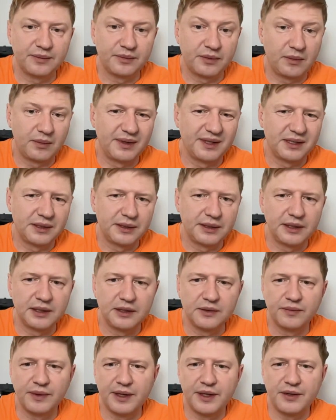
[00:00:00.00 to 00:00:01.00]
probably it's
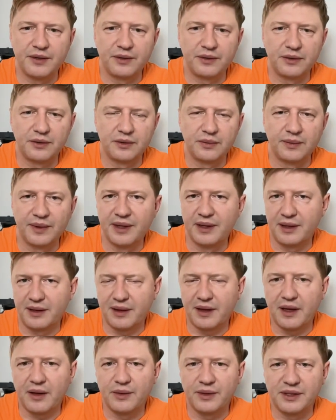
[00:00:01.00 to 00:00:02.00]
needed when you're when
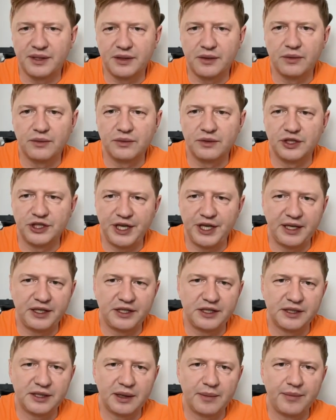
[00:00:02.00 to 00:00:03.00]
Claude is going to
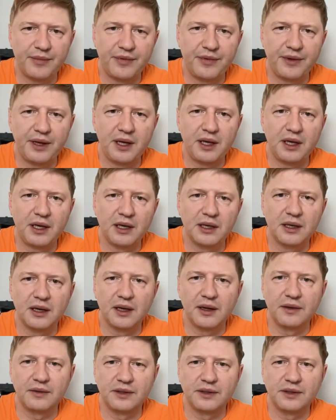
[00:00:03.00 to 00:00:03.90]
change something uh,